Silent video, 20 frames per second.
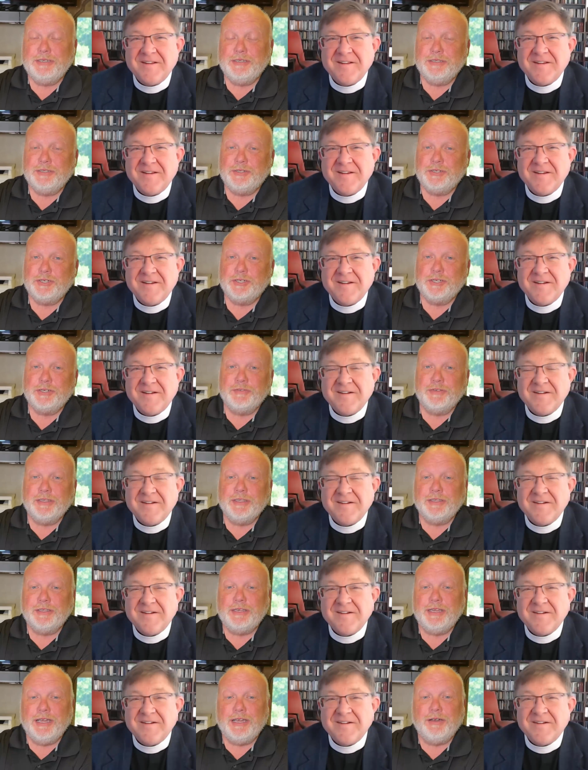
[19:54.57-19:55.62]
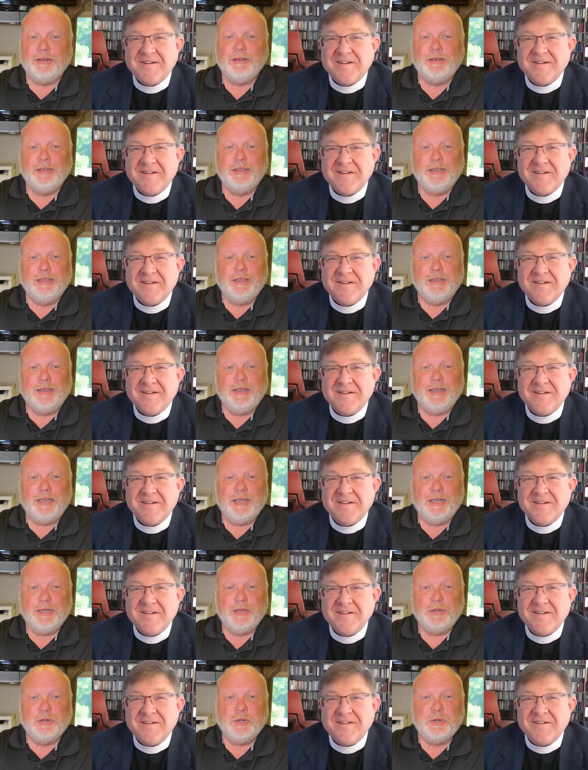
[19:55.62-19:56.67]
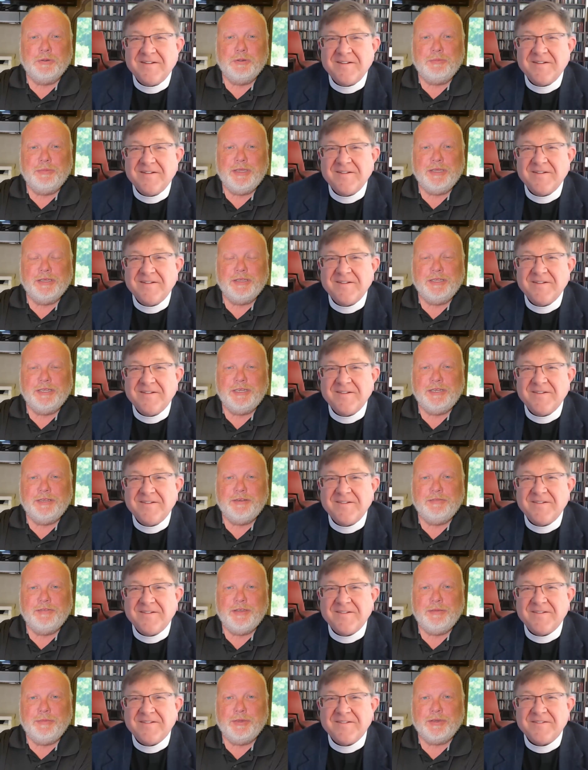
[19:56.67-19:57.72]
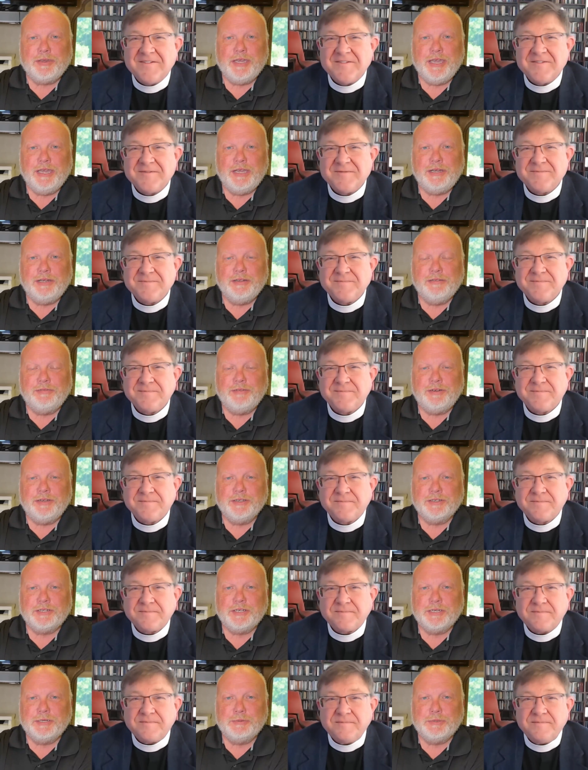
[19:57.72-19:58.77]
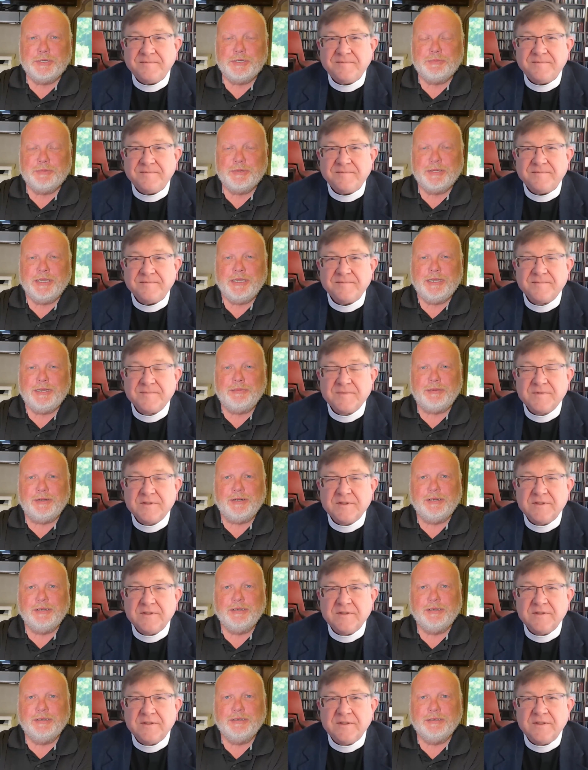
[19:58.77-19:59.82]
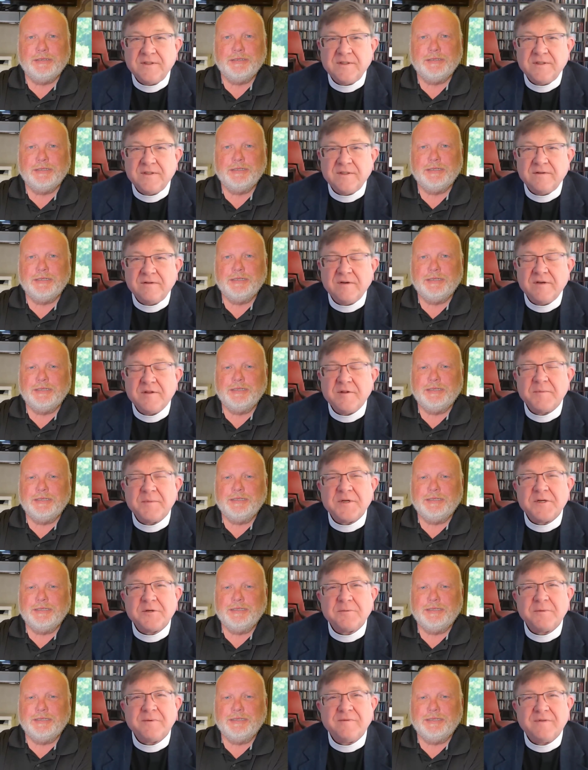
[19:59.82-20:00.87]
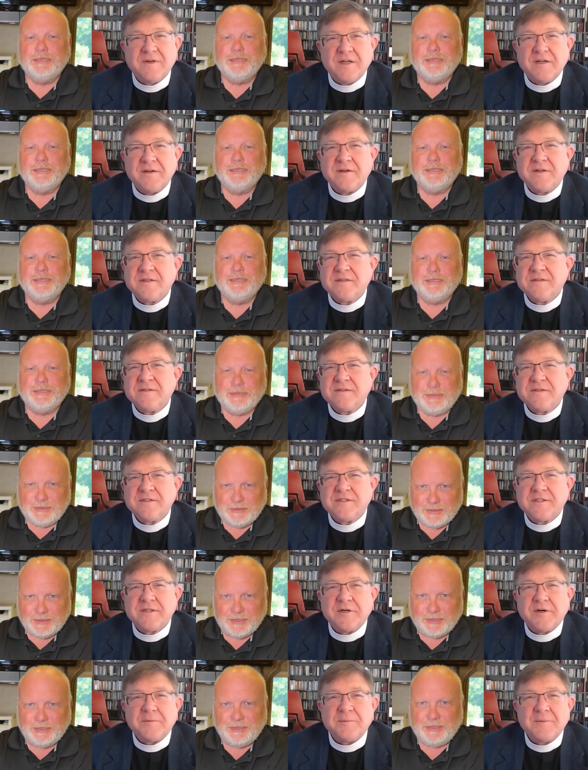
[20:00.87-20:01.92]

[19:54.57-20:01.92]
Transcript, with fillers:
Speaker 1: in the Church of England now. Uh, who would be a leading female candidate for next Archbishop of Canterbury?
Speaker 2: Uh, the Bishop of London, Sarah